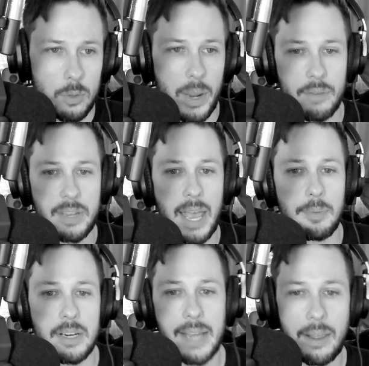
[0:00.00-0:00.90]
So we have
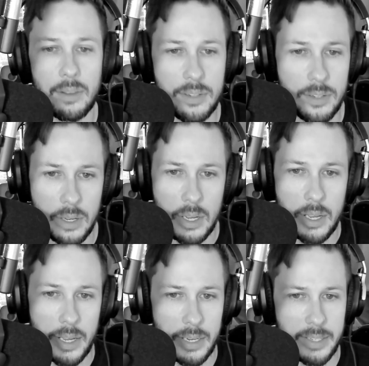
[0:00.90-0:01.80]
Captain Dallas
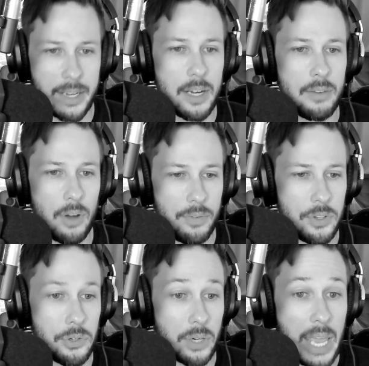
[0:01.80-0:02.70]
Executive
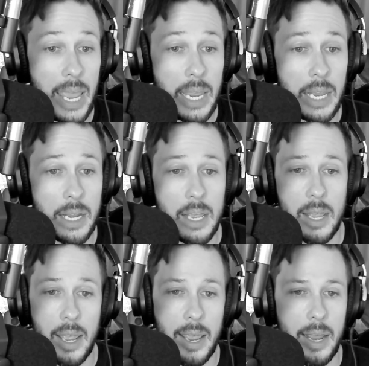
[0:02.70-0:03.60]
Officer Kane,
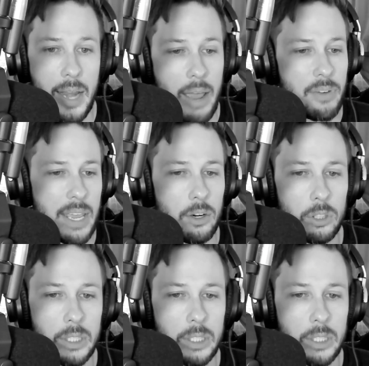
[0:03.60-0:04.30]
and Navigator